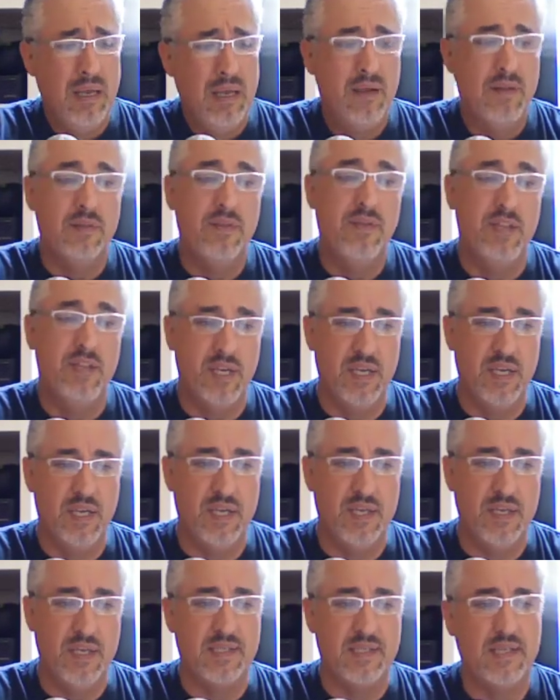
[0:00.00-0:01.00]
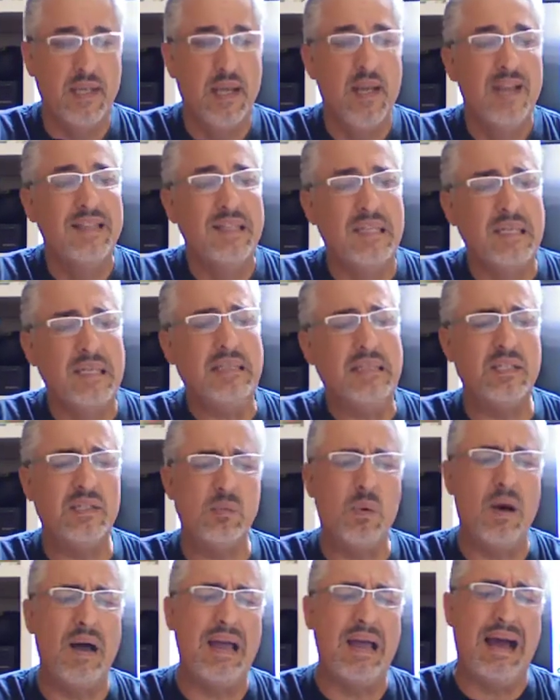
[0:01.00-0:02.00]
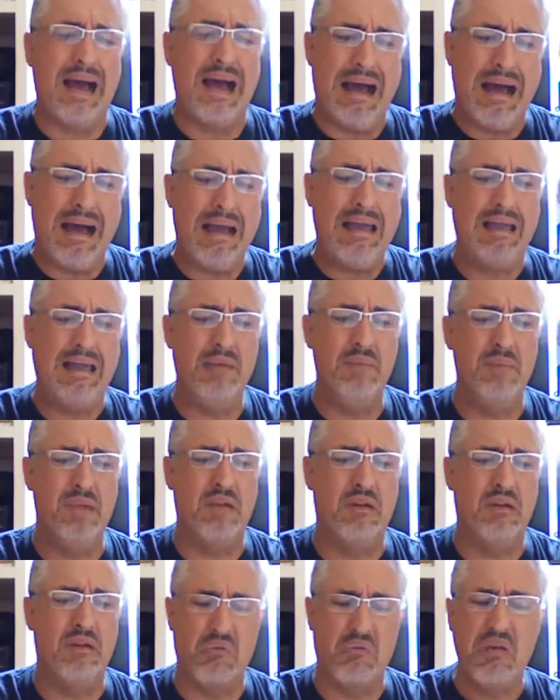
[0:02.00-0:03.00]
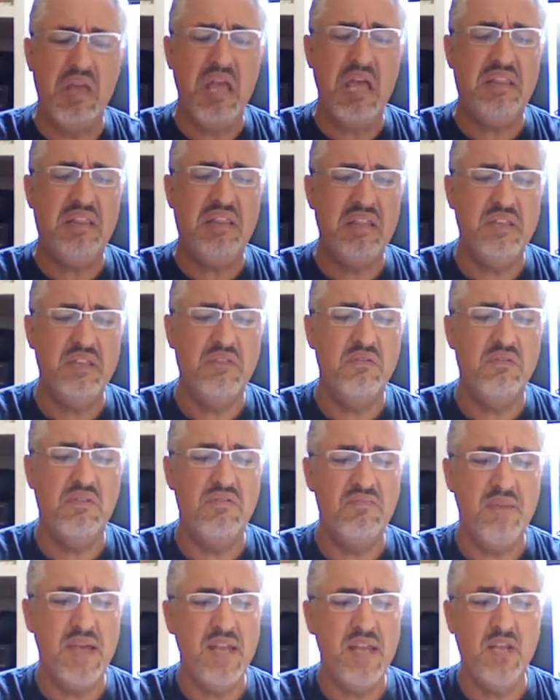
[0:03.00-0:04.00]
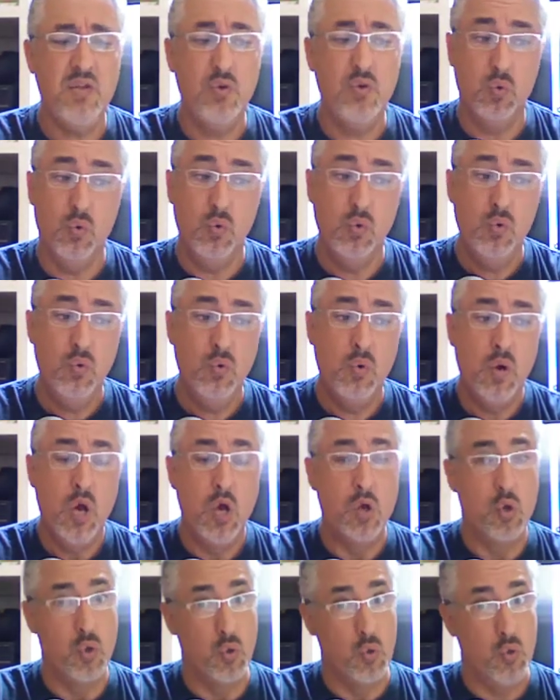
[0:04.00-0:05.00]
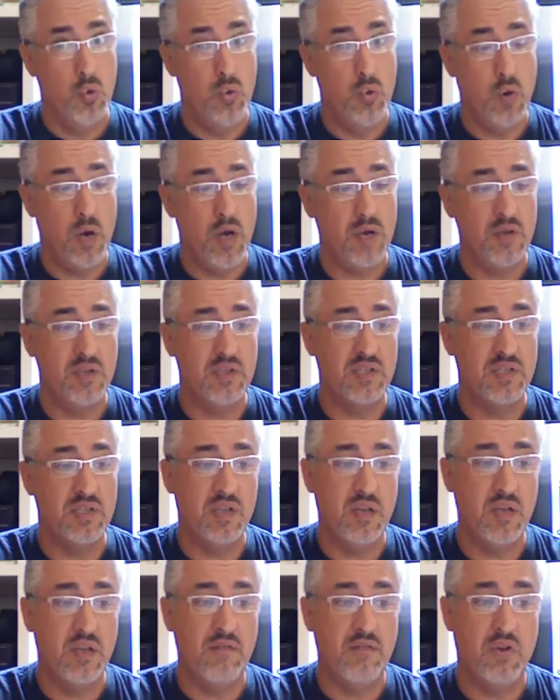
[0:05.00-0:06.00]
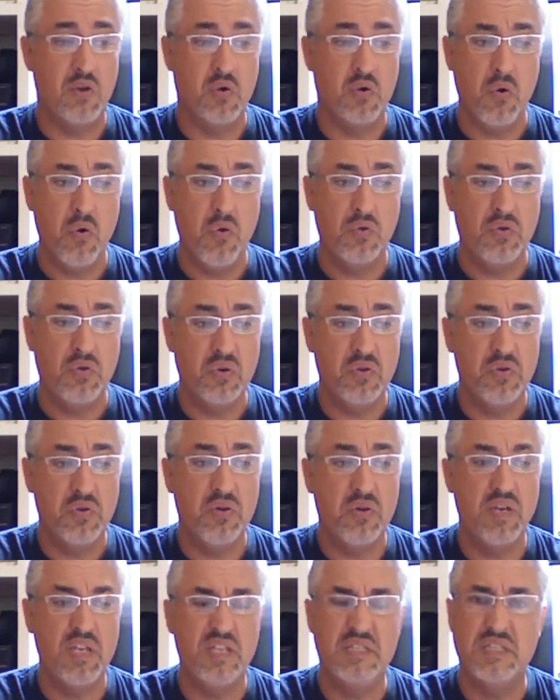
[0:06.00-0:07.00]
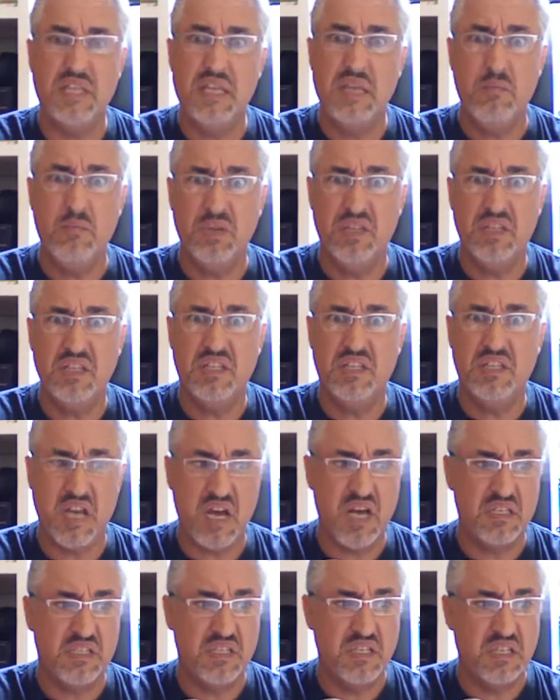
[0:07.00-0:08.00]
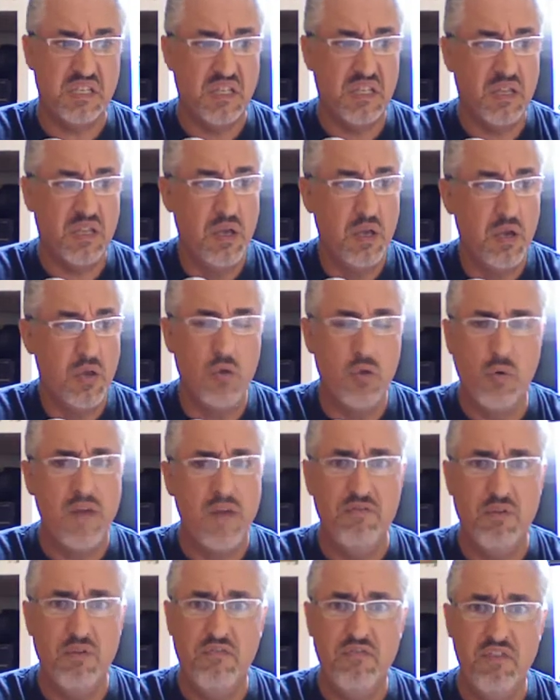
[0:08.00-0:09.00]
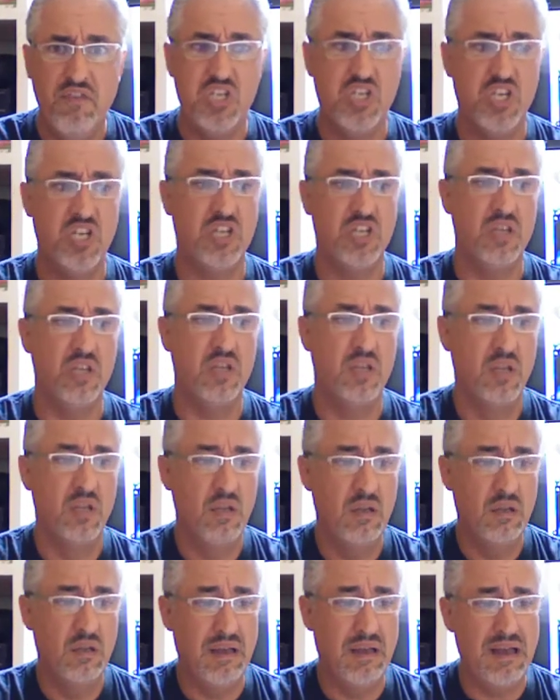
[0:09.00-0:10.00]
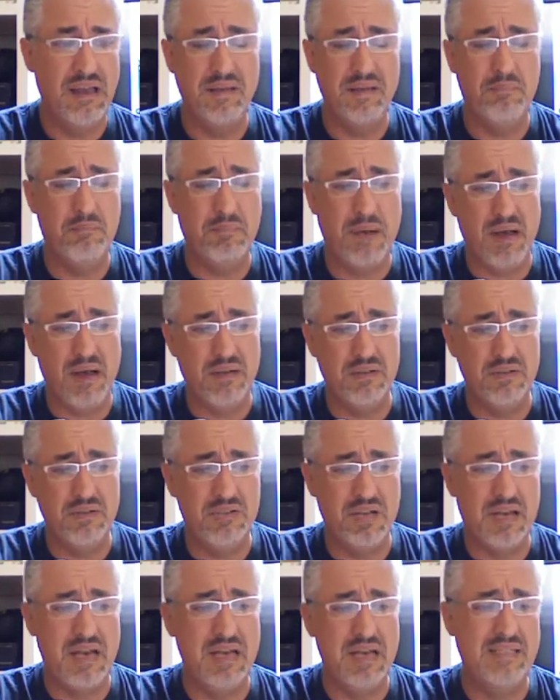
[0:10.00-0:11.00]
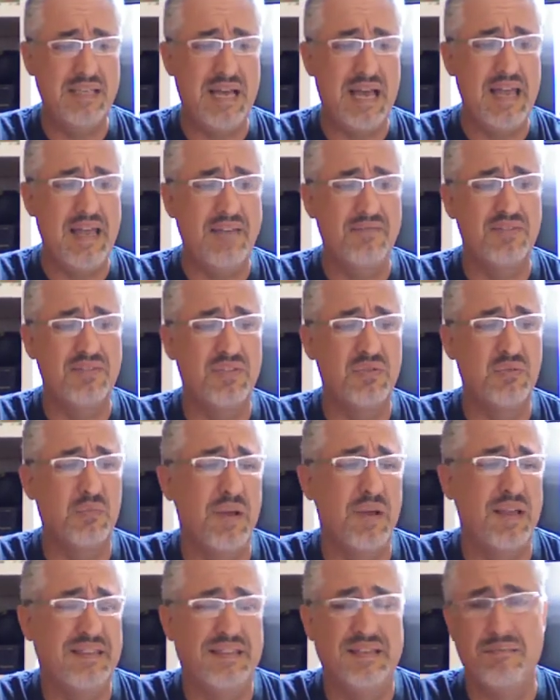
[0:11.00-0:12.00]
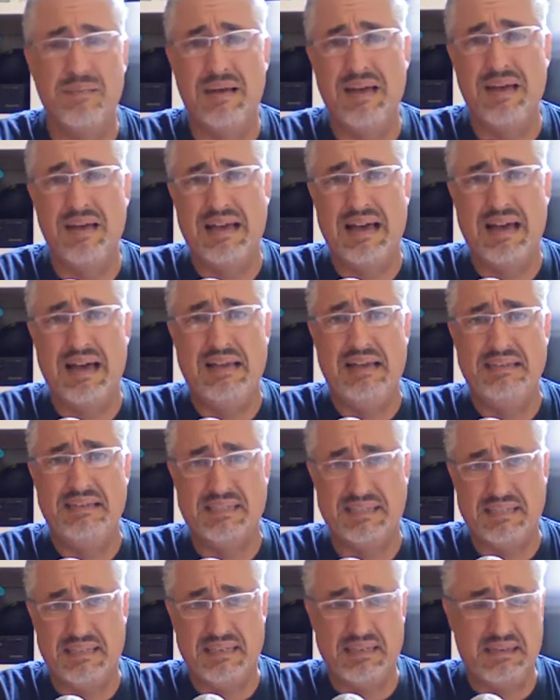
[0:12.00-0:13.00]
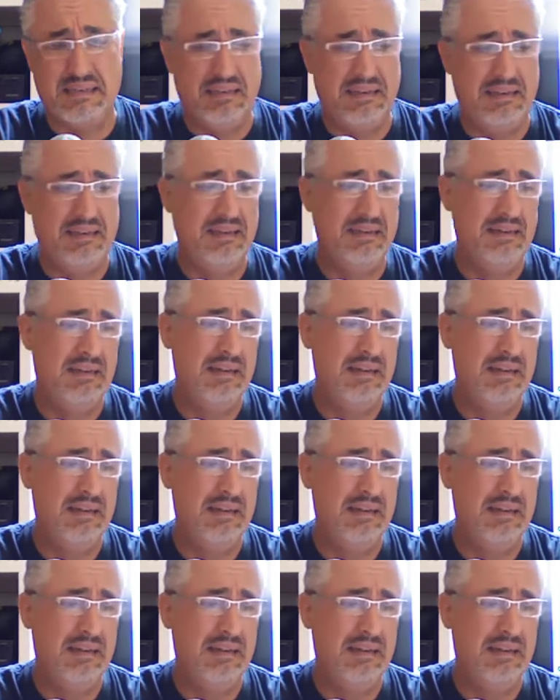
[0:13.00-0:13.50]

This is why I am a great leader of men, and you are the son of a goat herder and his dim-witted cousin. You have no vision. I apologize. I have sweat in my eyes, sir.